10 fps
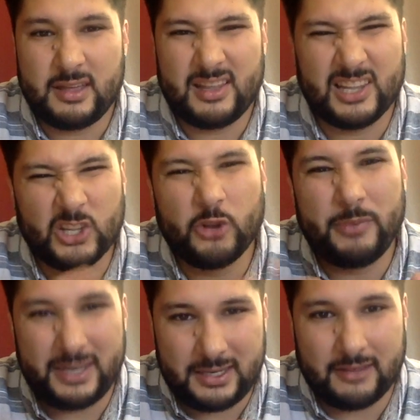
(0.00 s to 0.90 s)
little
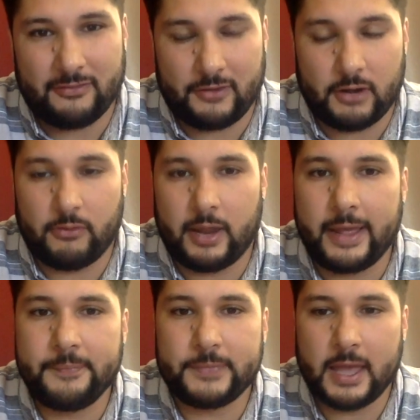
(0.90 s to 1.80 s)
bit different,
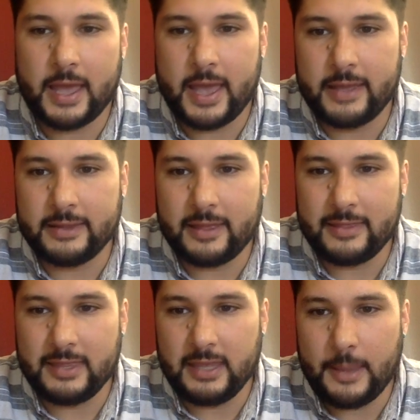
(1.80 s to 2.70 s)
right? And
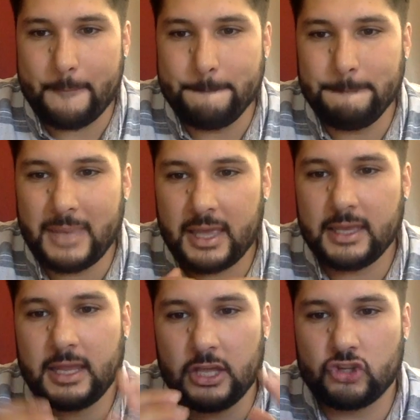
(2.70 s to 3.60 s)
the
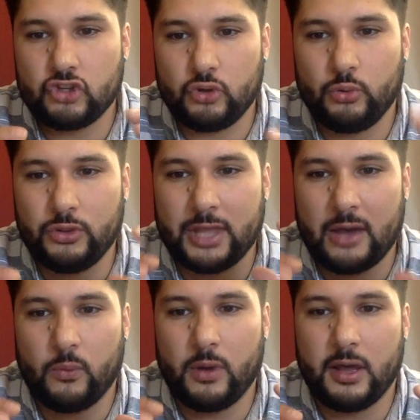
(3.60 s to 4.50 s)
main issue
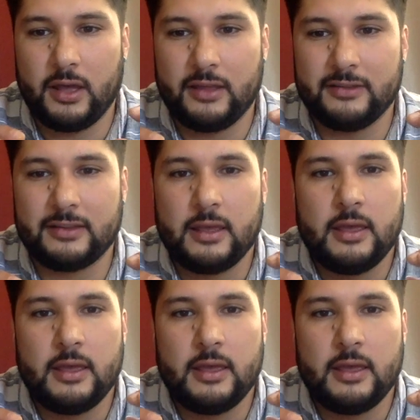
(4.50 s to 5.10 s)
that was